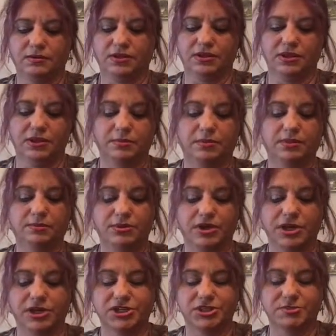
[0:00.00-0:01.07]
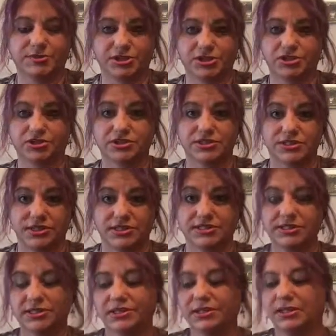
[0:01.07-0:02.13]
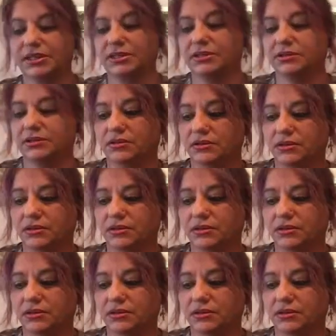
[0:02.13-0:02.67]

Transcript: Cleaning my brush to make sure it's nice and clean.